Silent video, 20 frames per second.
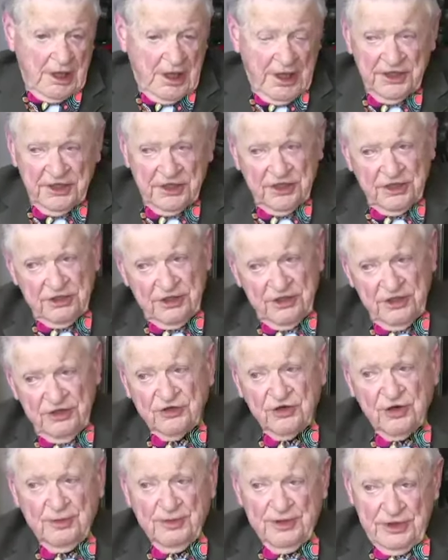I didn't
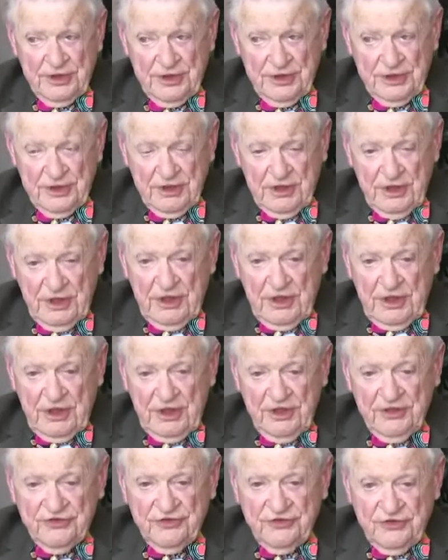determine it.
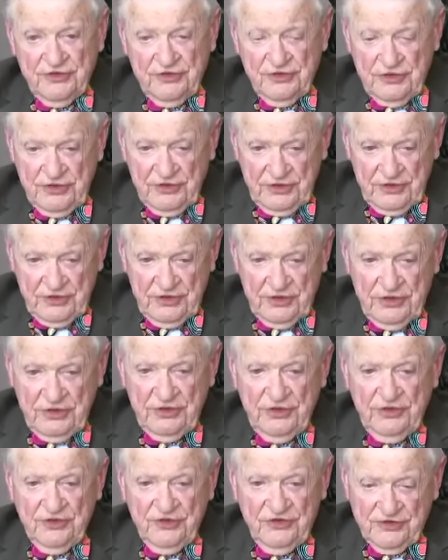It's
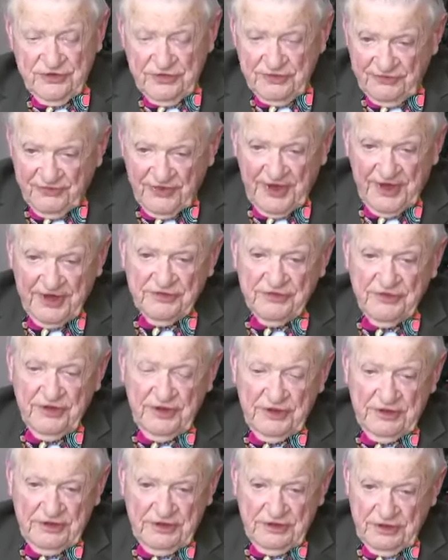just the fact
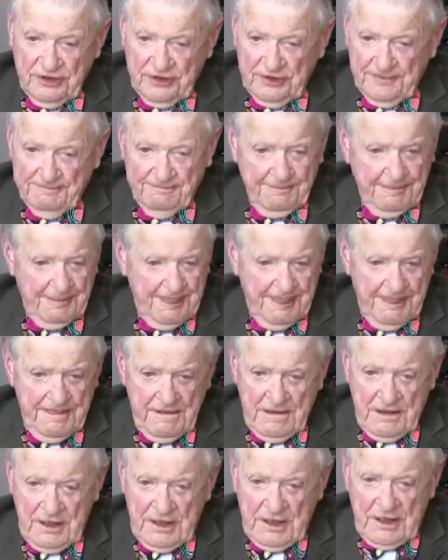that uh,
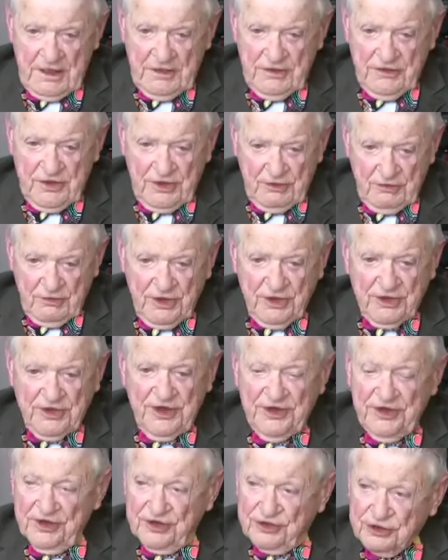there
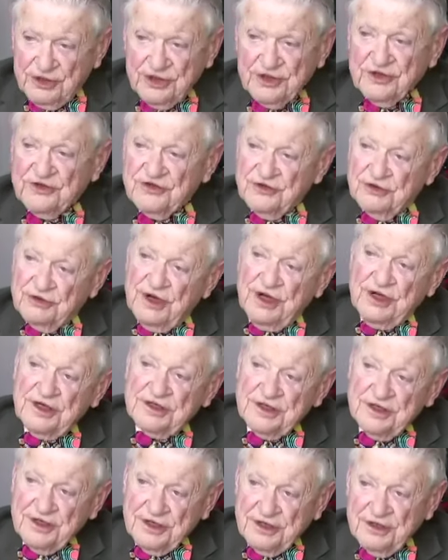weren't any critics
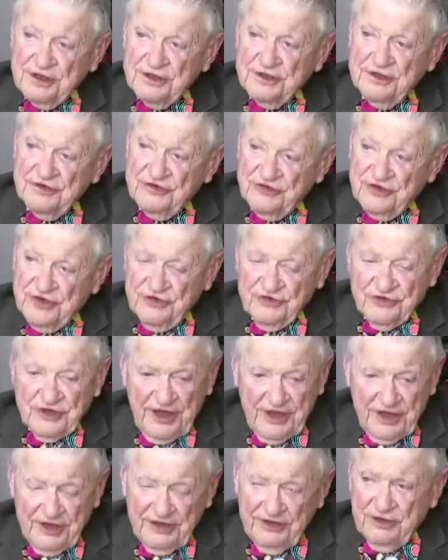around here that says,
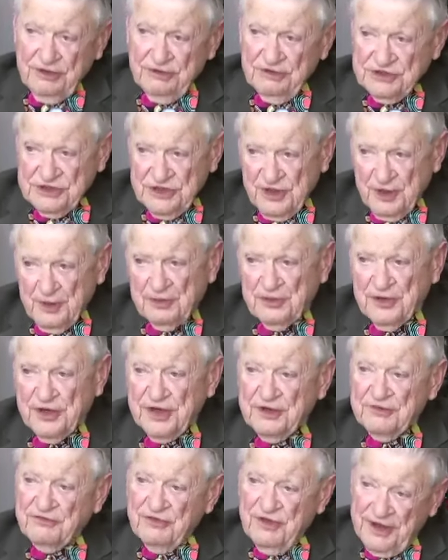hey, there was an
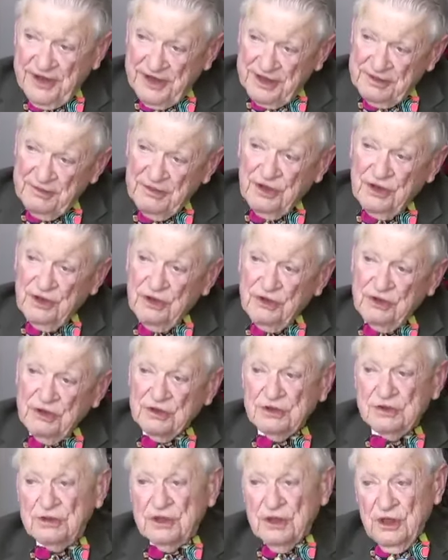airplane flying
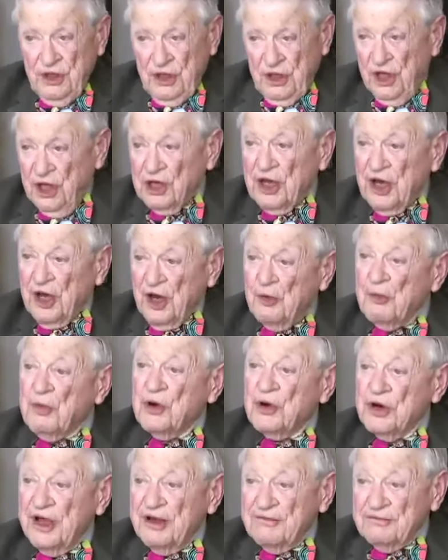below
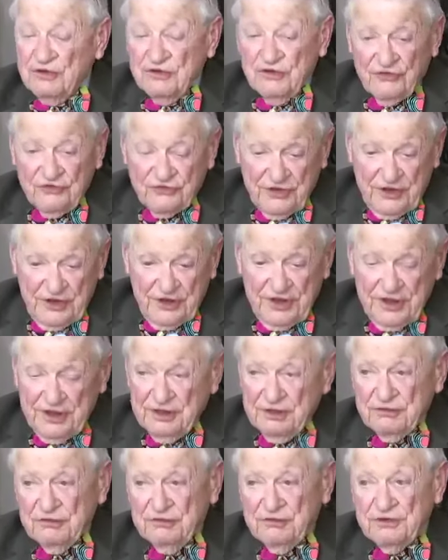allowable levels
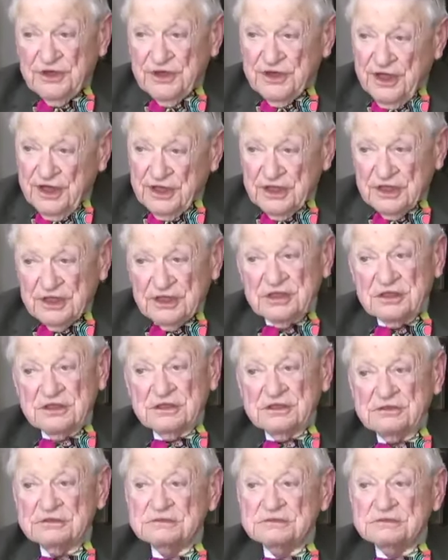and we gotta,